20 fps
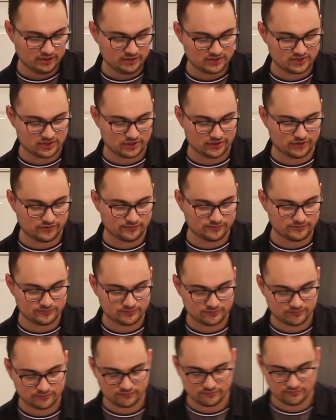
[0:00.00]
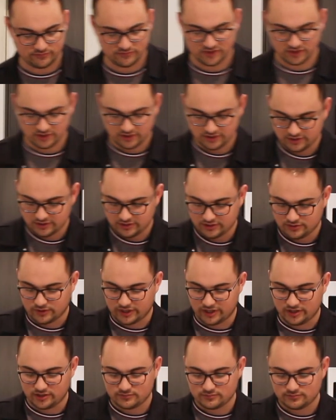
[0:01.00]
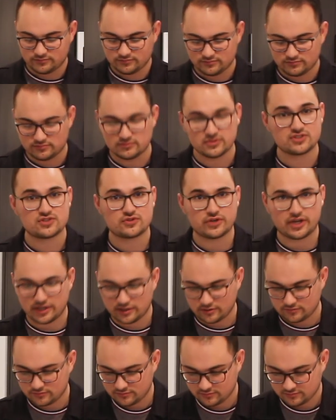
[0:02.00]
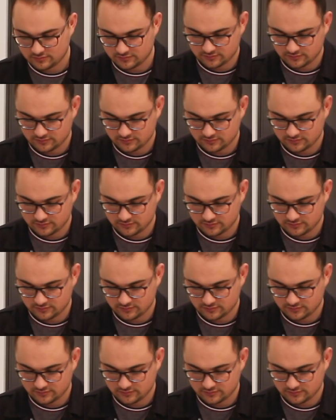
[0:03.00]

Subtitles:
So, well, let's try it.